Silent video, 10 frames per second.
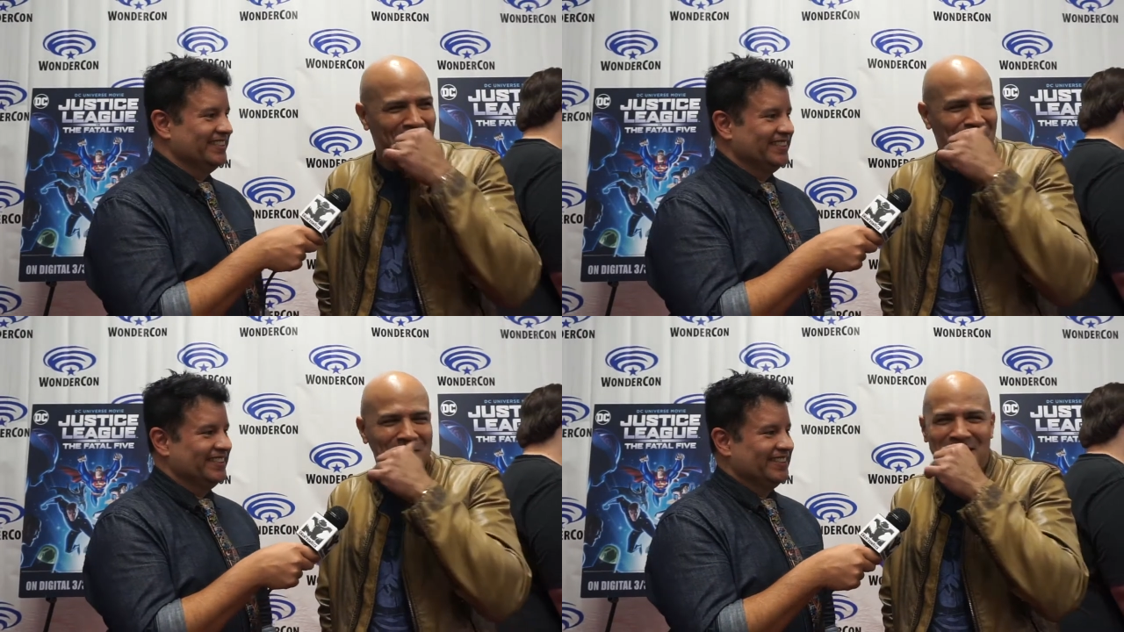
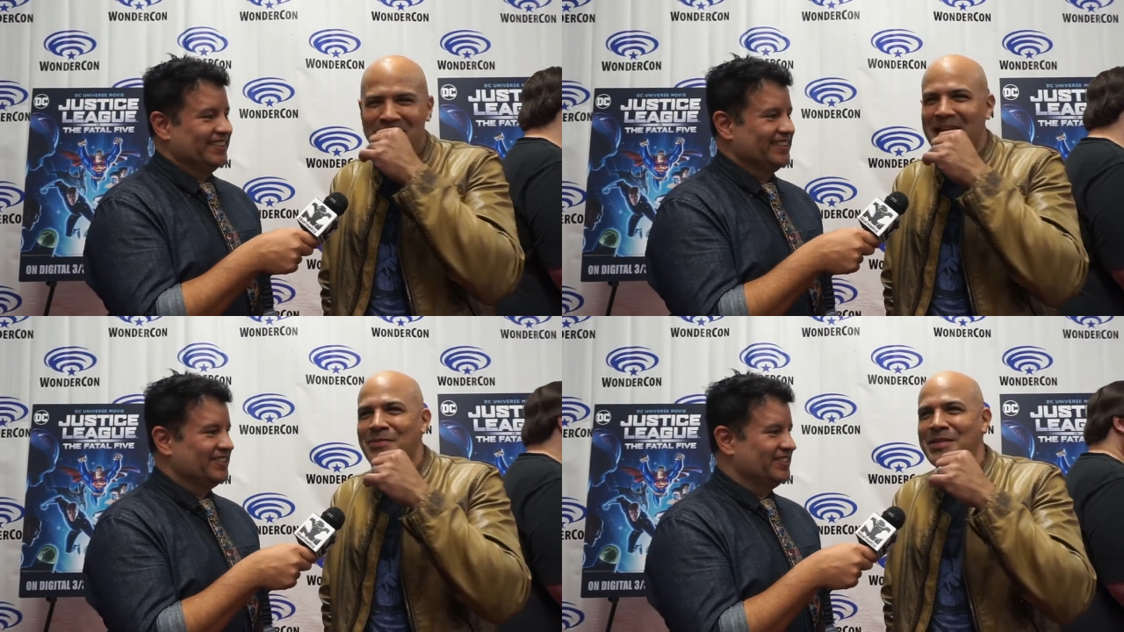Speaker 1: like what's his
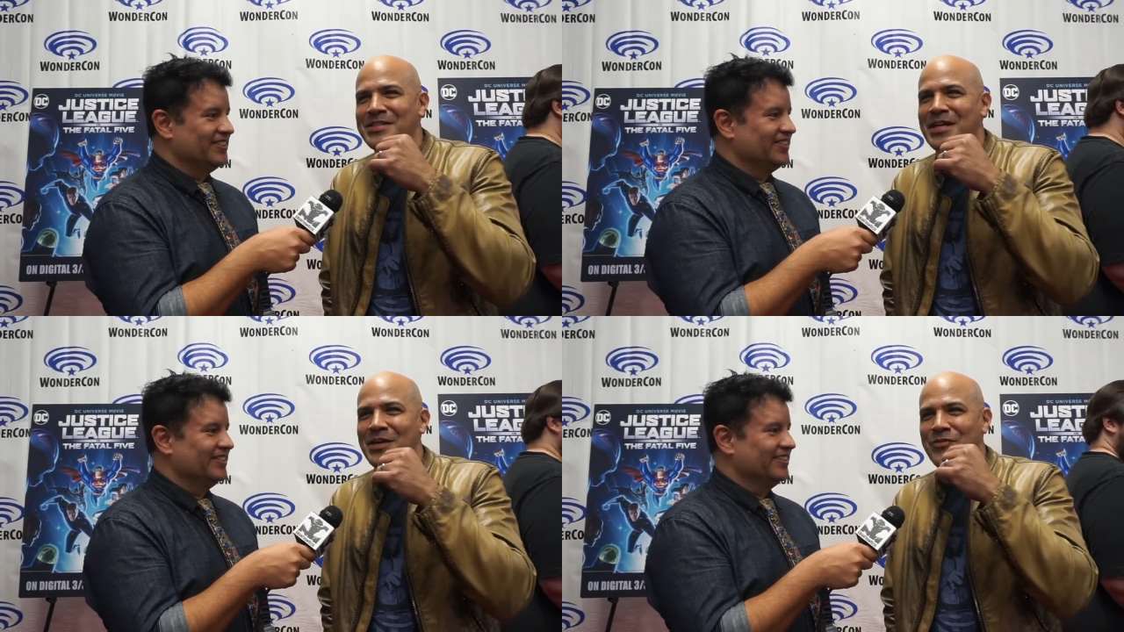name
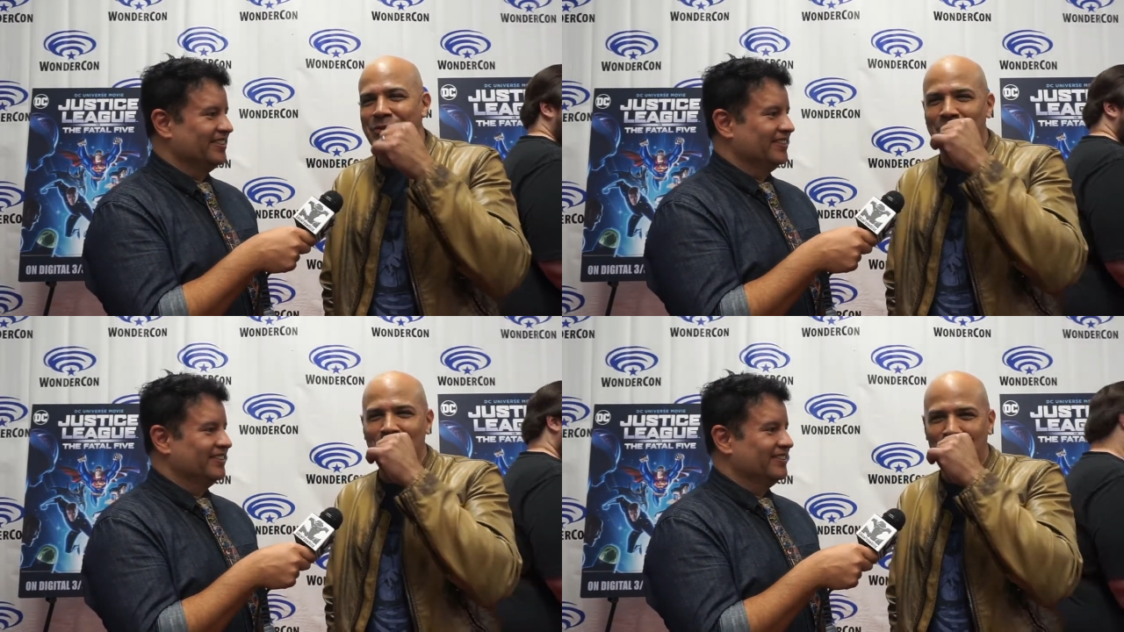is you know
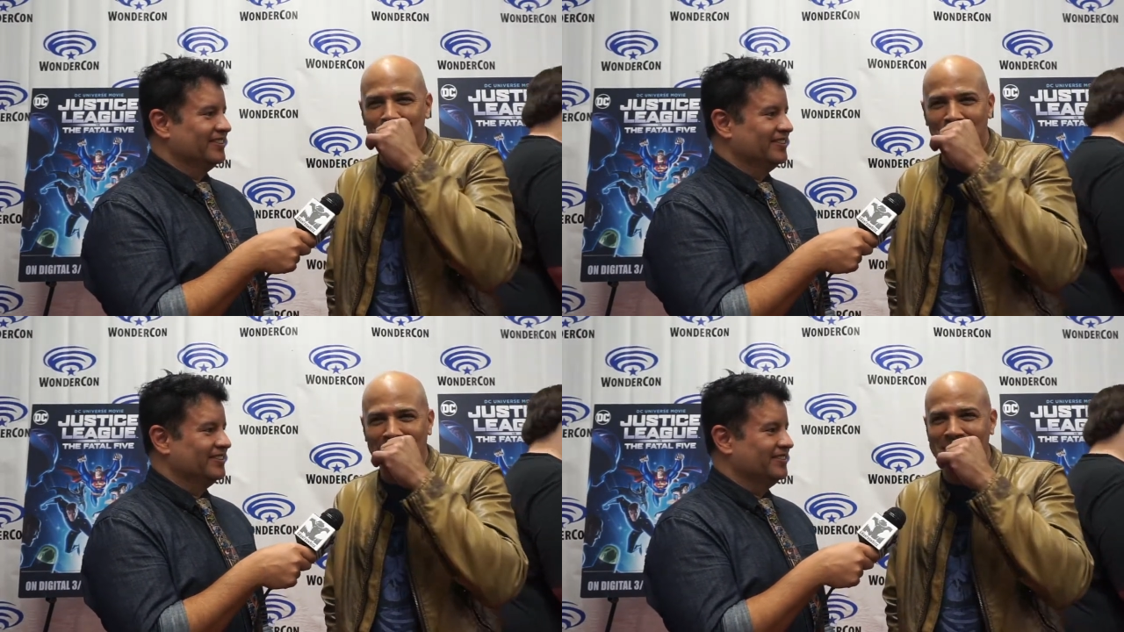from from
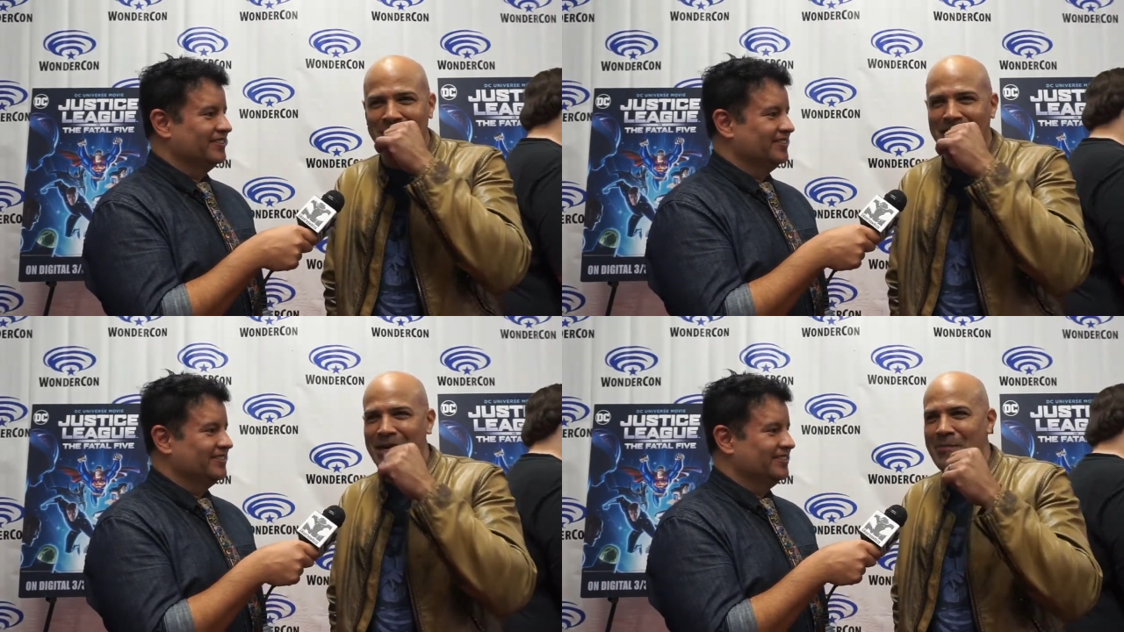Punk'd that's
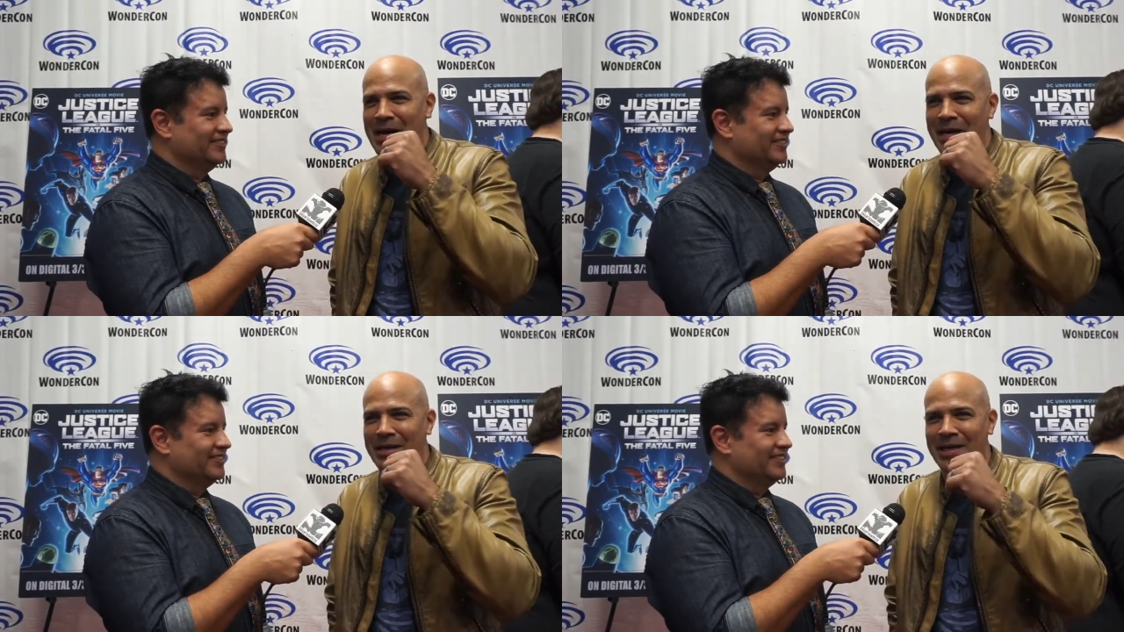going to come
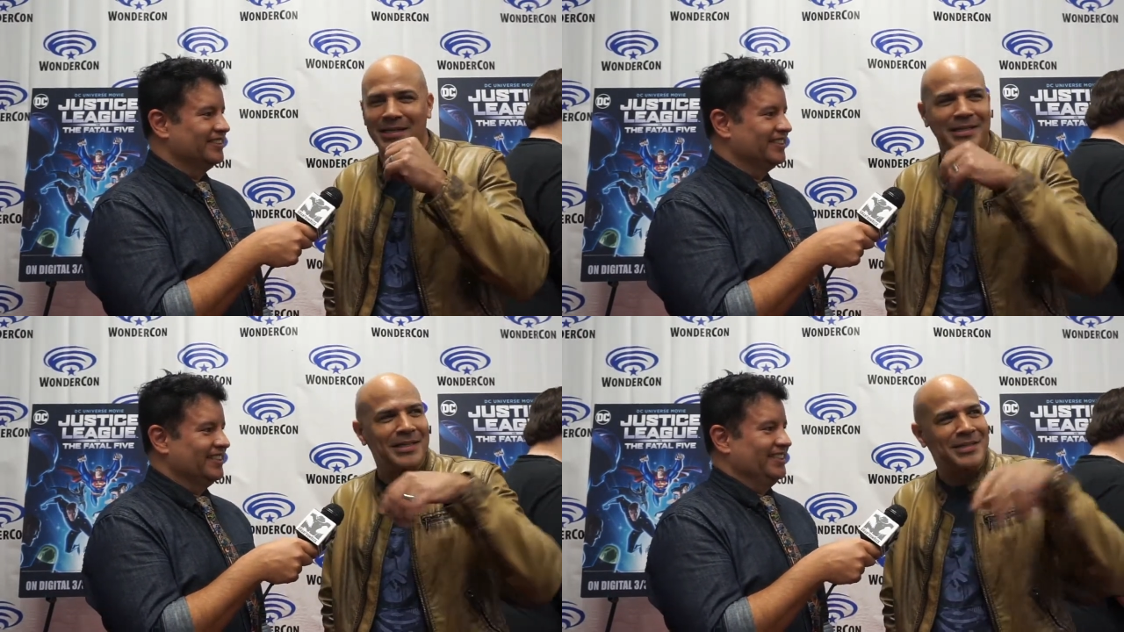out
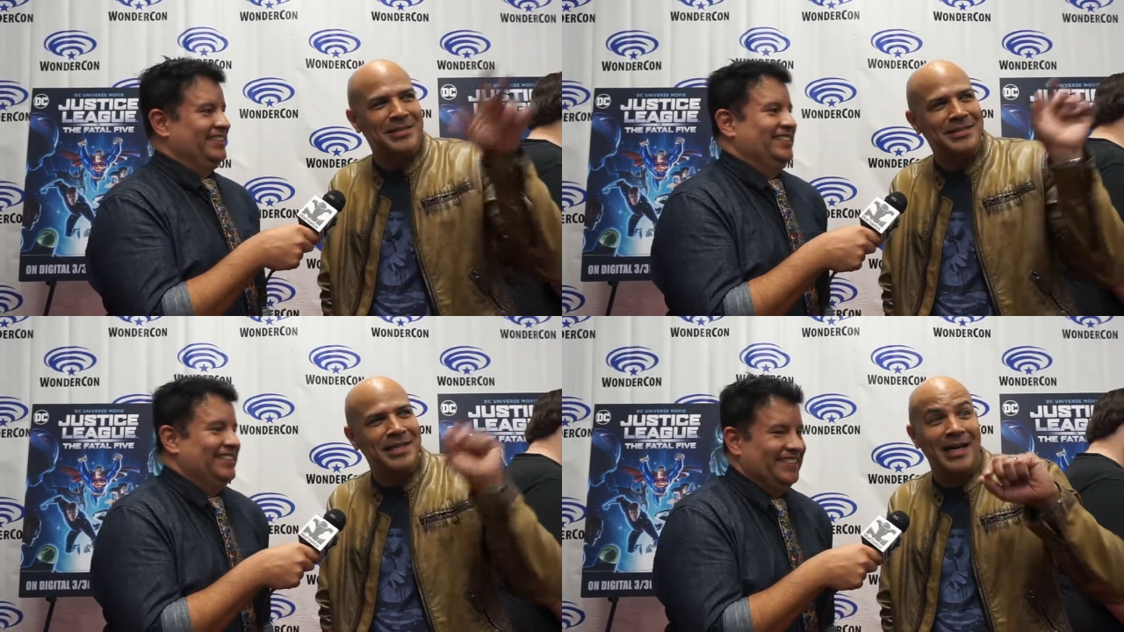like you know
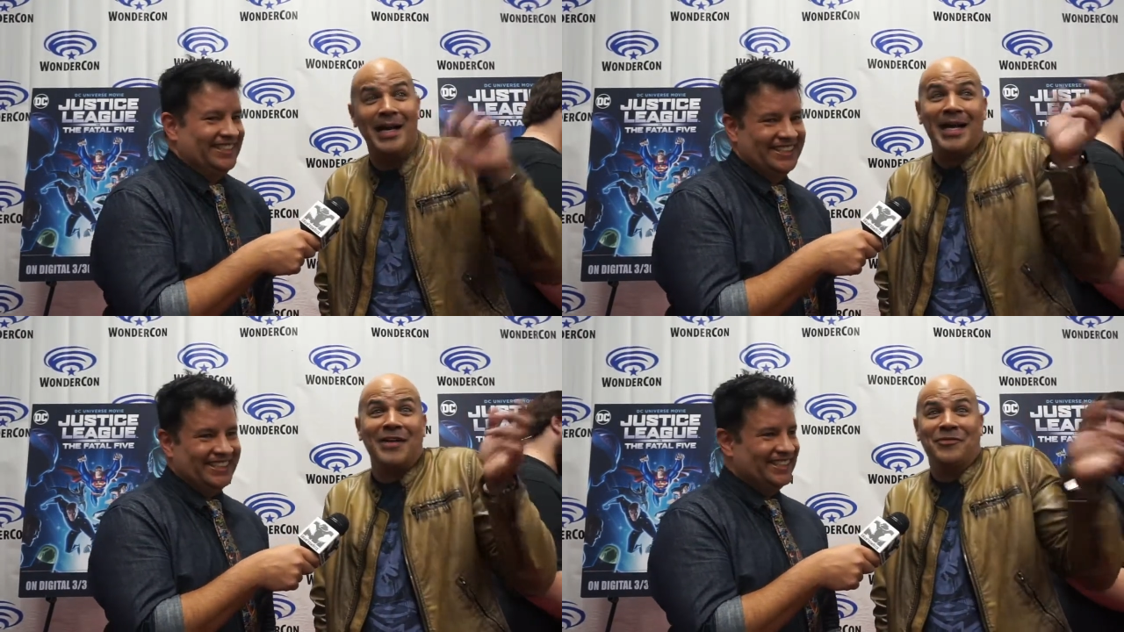just say
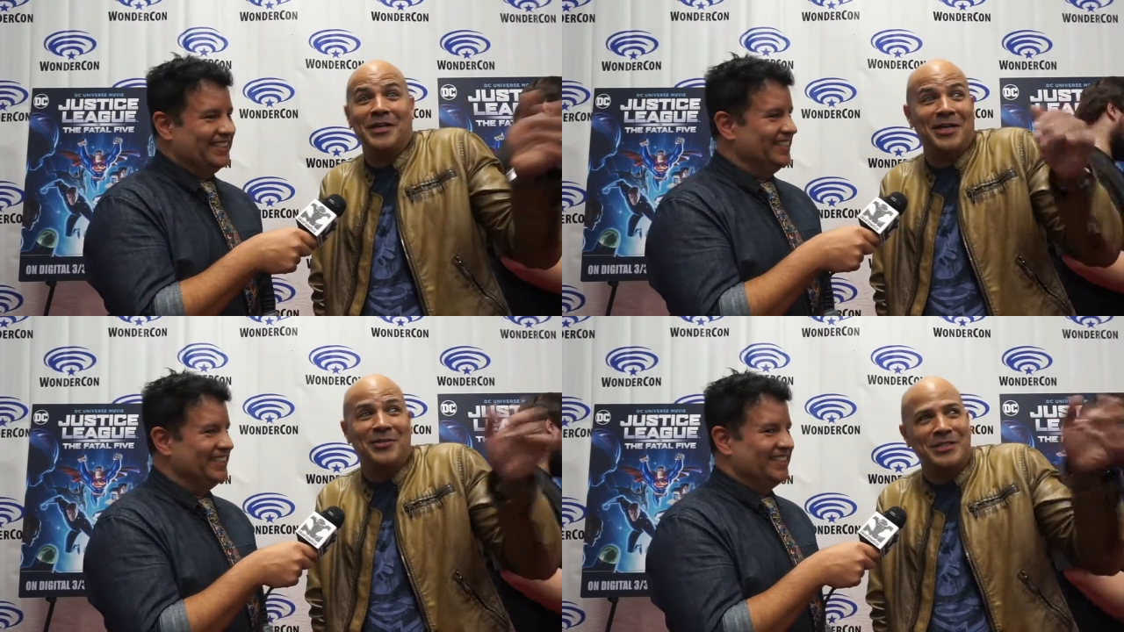ah Phil, we